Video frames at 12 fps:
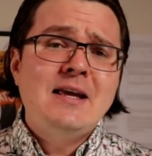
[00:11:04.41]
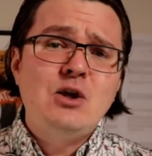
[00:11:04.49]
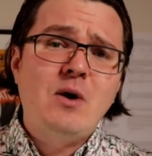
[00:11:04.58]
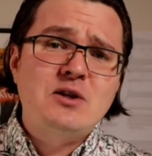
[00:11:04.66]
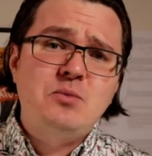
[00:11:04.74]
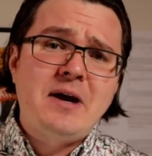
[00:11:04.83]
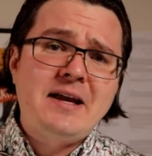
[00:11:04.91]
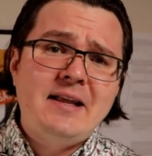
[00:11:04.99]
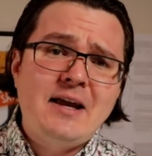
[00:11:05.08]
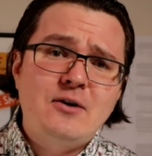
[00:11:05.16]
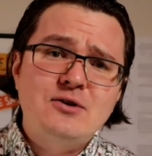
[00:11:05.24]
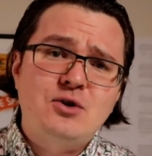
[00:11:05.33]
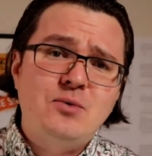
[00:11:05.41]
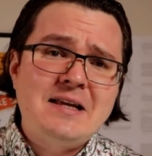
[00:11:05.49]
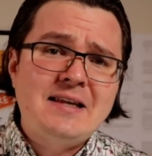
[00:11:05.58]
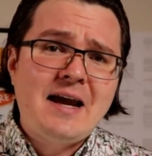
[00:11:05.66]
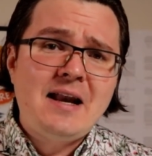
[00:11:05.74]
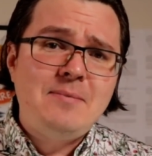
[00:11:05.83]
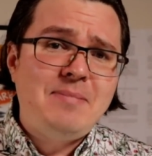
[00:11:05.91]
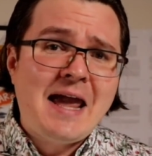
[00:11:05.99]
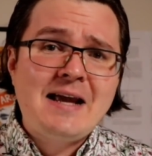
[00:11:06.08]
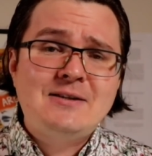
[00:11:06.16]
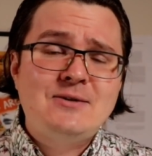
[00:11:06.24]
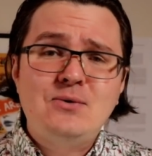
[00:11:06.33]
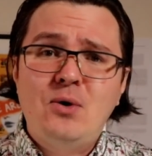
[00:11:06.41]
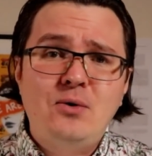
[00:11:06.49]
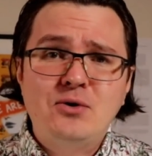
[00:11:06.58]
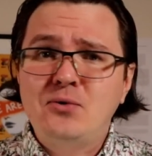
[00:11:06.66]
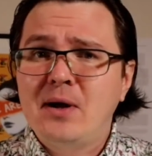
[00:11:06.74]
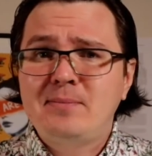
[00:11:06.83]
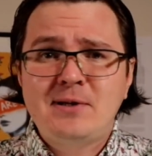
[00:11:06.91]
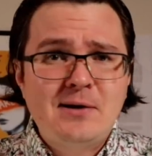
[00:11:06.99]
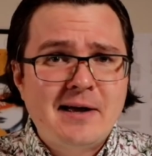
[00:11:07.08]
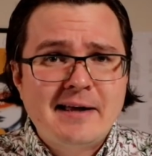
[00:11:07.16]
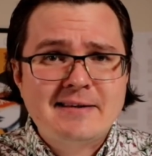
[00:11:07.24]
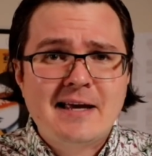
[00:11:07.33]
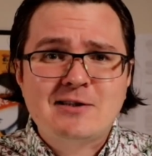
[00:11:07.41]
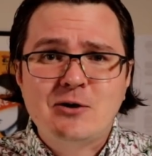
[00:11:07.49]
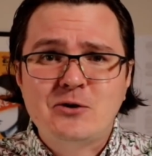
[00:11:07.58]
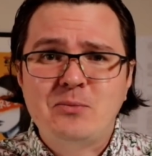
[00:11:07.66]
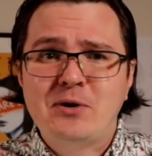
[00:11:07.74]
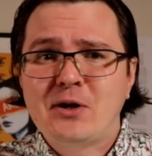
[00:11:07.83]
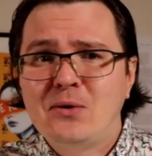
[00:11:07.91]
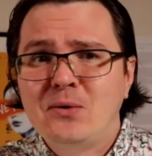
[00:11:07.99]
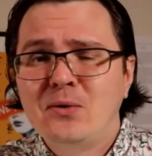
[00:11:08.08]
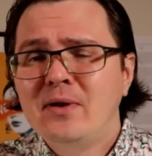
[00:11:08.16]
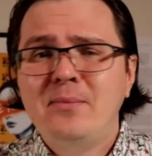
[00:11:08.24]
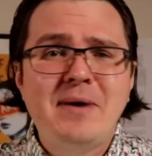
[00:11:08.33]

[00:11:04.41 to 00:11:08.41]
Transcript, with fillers: U.S. regulators greenlighted banks to hold crypto. Uh, that's also pretty cool.